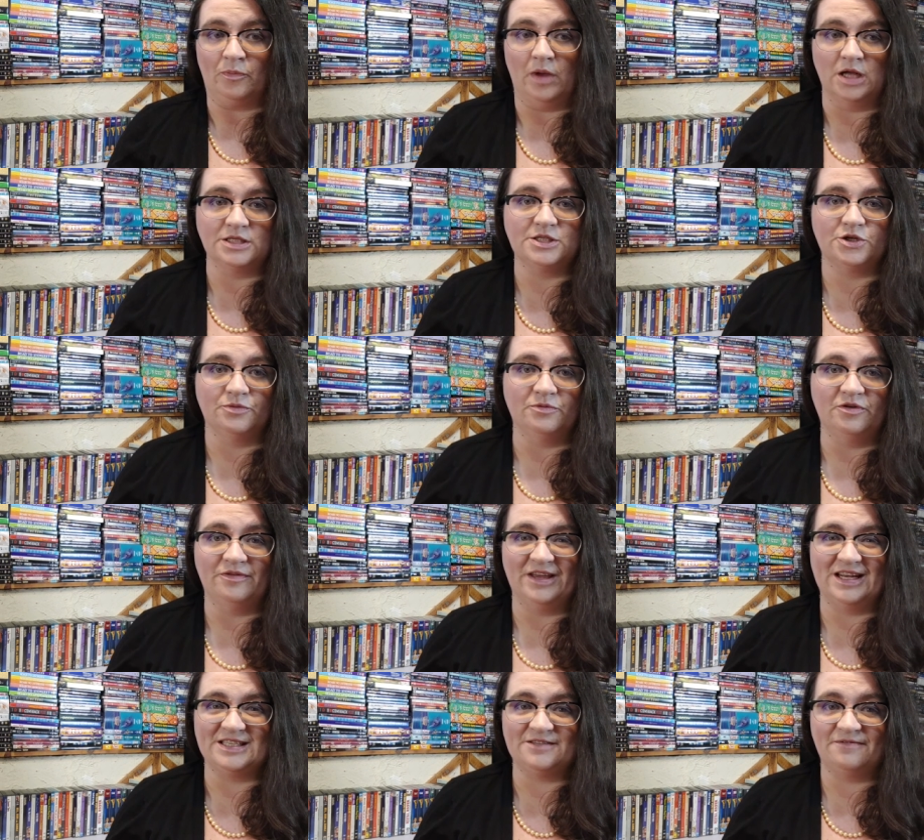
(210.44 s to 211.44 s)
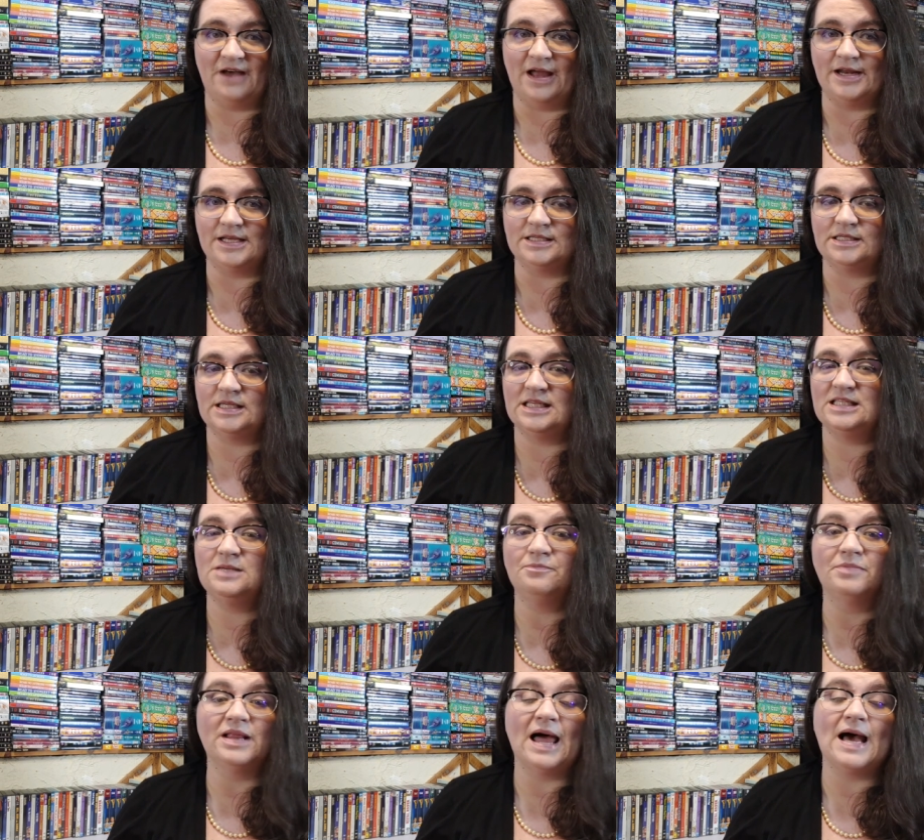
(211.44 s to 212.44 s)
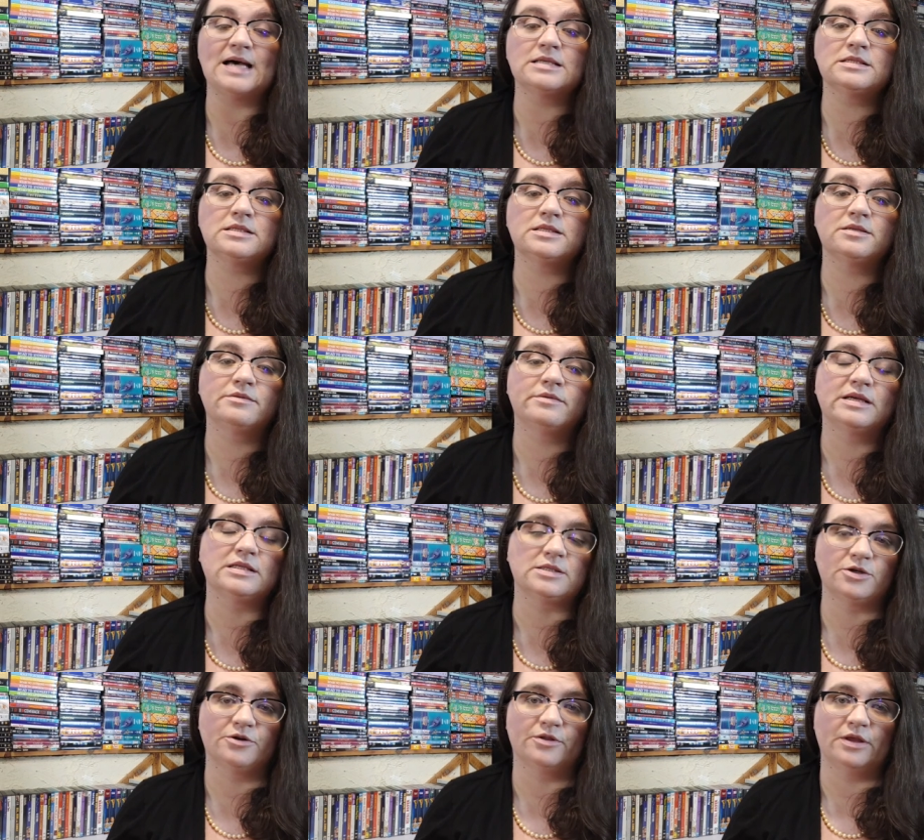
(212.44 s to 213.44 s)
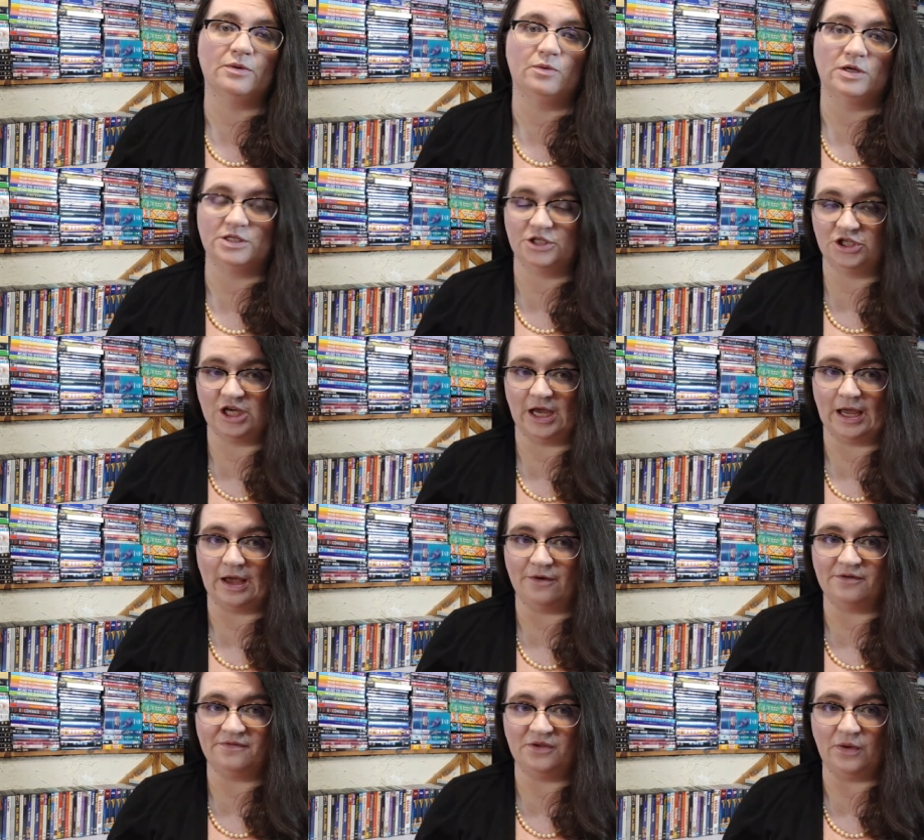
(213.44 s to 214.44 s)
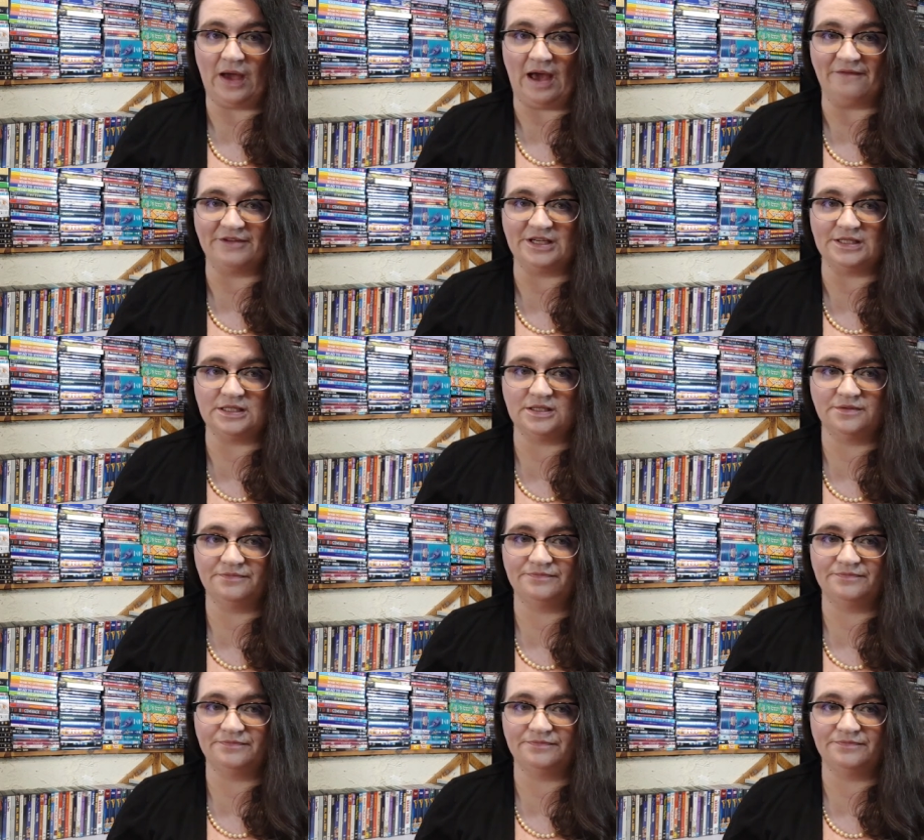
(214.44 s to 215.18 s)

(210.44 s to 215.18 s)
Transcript: monster movie at its finest. It's a blast, and certainly one to check out if you haven't.